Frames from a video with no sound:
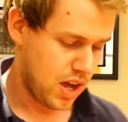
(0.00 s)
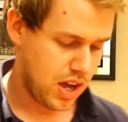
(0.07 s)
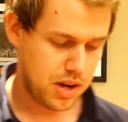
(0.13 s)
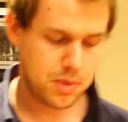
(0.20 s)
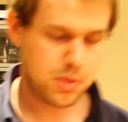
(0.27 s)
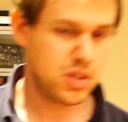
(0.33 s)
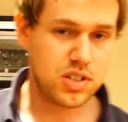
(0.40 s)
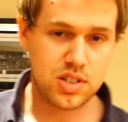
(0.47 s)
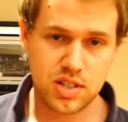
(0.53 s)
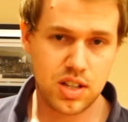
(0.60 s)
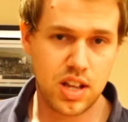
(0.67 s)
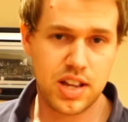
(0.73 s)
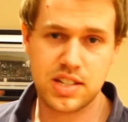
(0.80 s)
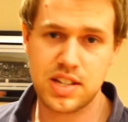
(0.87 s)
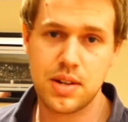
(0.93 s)
It was,
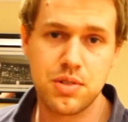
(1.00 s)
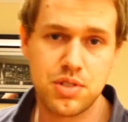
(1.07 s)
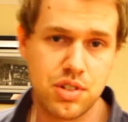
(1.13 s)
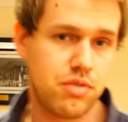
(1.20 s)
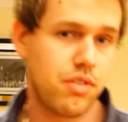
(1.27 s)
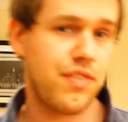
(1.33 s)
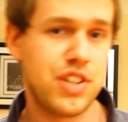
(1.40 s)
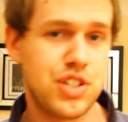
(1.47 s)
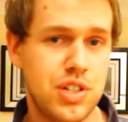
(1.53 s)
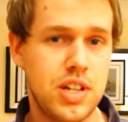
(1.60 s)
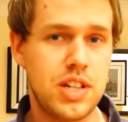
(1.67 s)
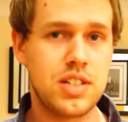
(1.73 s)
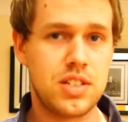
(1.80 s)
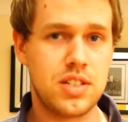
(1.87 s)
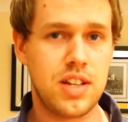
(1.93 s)
like I say, it was just revision.
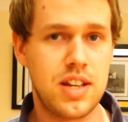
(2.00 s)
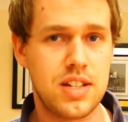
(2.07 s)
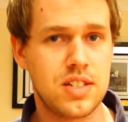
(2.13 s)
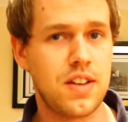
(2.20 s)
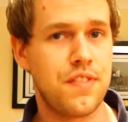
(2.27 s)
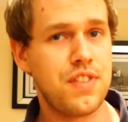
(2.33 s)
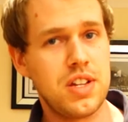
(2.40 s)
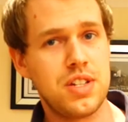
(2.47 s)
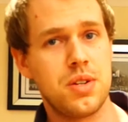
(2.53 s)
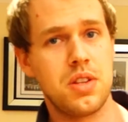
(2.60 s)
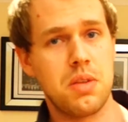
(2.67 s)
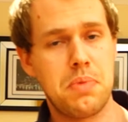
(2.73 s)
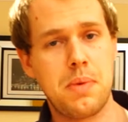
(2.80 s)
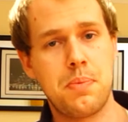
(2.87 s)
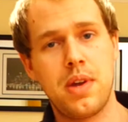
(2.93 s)
It's stuff that you do in
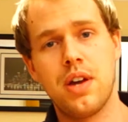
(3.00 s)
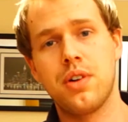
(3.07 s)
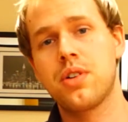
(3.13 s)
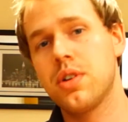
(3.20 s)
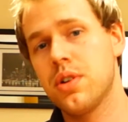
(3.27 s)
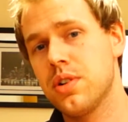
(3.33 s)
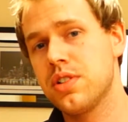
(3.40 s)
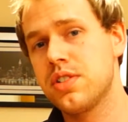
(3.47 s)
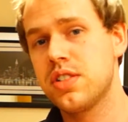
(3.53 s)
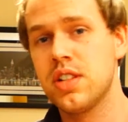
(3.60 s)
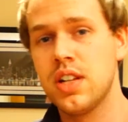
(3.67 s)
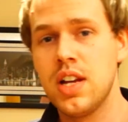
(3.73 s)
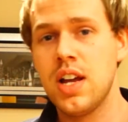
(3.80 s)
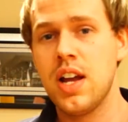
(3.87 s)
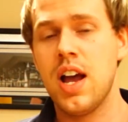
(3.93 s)
the PPL course,
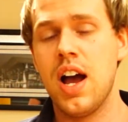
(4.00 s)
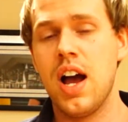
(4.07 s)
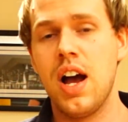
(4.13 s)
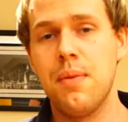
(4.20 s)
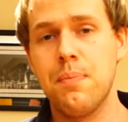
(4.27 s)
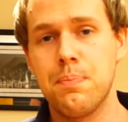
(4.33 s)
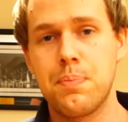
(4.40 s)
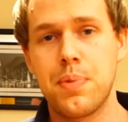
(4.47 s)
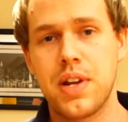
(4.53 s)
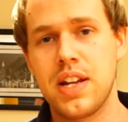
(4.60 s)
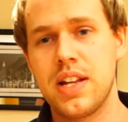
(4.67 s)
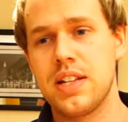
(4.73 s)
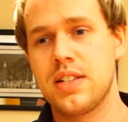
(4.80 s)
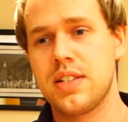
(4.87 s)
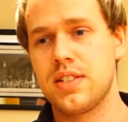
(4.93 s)
but
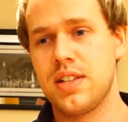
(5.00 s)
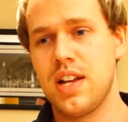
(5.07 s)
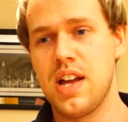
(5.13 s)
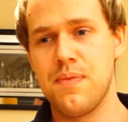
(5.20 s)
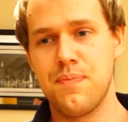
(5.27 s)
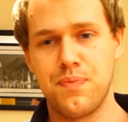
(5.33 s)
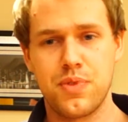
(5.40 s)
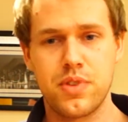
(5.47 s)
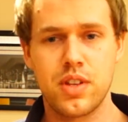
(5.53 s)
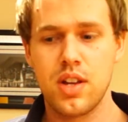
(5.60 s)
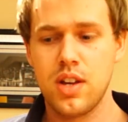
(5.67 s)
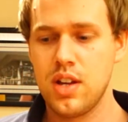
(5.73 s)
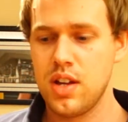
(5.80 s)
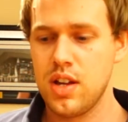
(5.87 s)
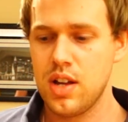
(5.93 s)
it's
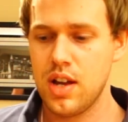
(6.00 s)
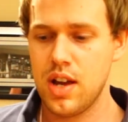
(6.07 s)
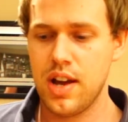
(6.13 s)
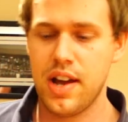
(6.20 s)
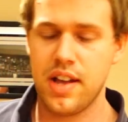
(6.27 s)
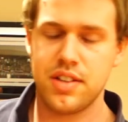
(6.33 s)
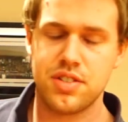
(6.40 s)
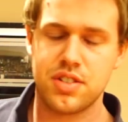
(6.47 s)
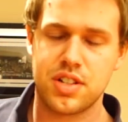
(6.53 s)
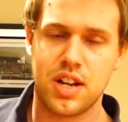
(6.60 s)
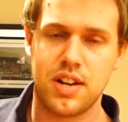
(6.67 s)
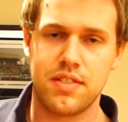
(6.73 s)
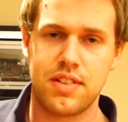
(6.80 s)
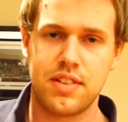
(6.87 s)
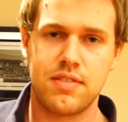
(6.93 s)
just
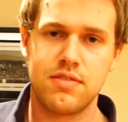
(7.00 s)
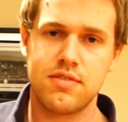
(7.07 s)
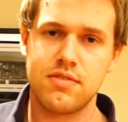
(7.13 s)
kind of